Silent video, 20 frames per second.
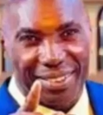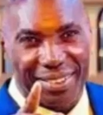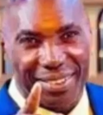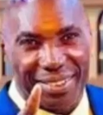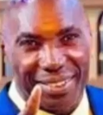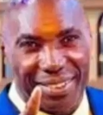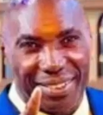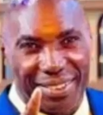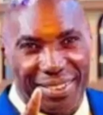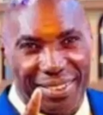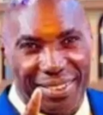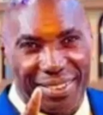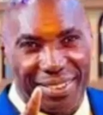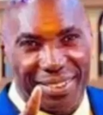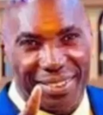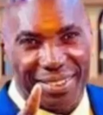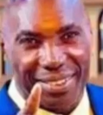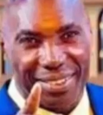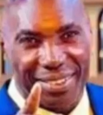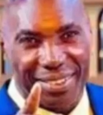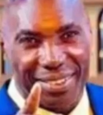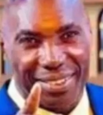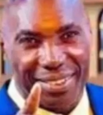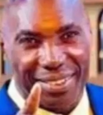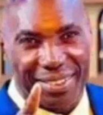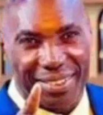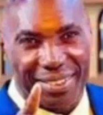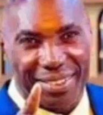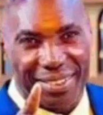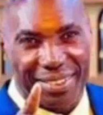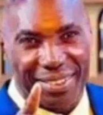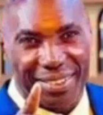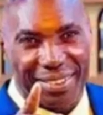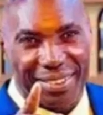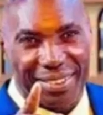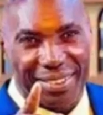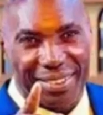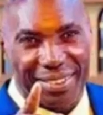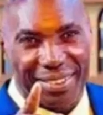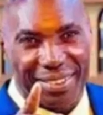
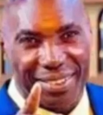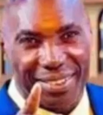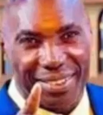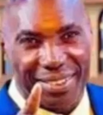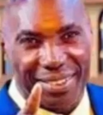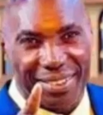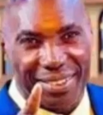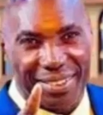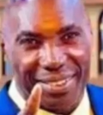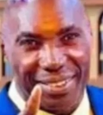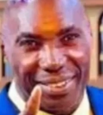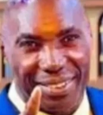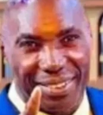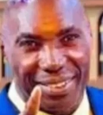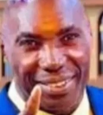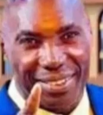(silence)